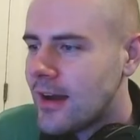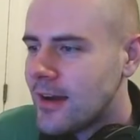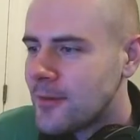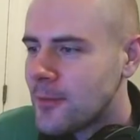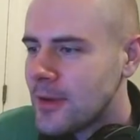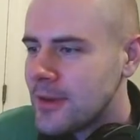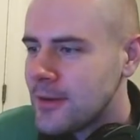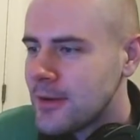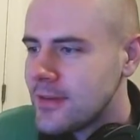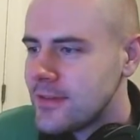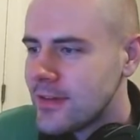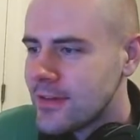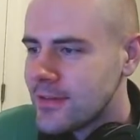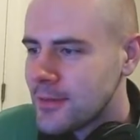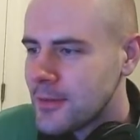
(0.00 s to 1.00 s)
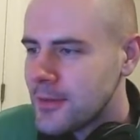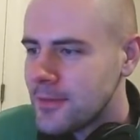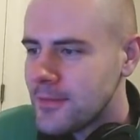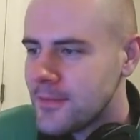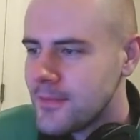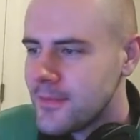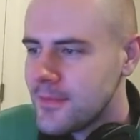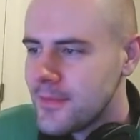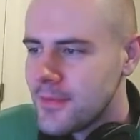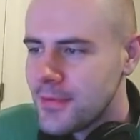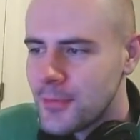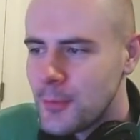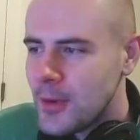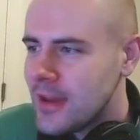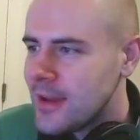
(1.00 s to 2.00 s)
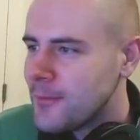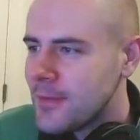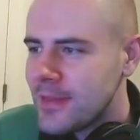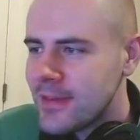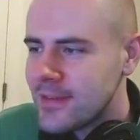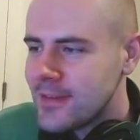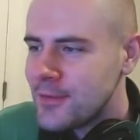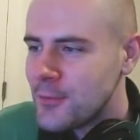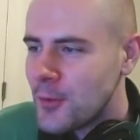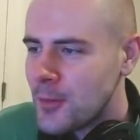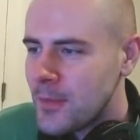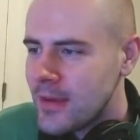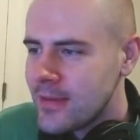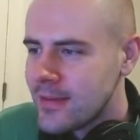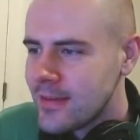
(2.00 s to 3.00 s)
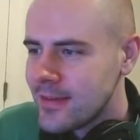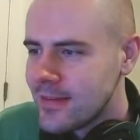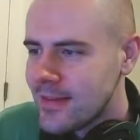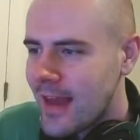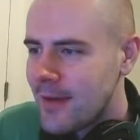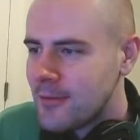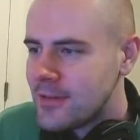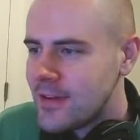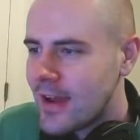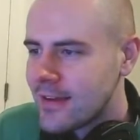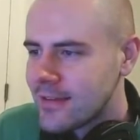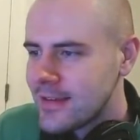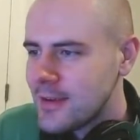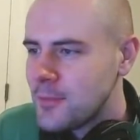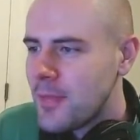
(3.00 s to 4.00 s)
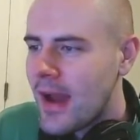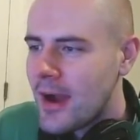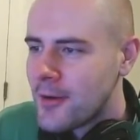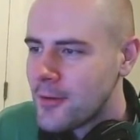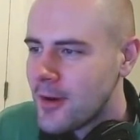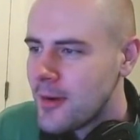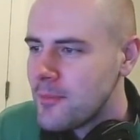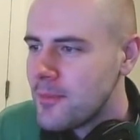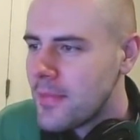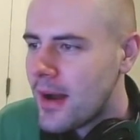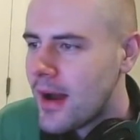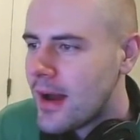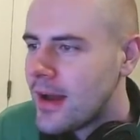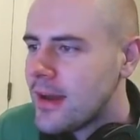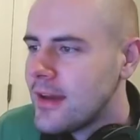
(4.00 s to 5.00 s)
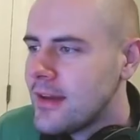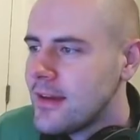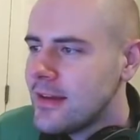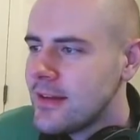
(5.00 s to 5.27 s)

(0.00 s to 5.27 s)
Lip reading: where you could just sort of swing with this enormous Savage Axe that you power up by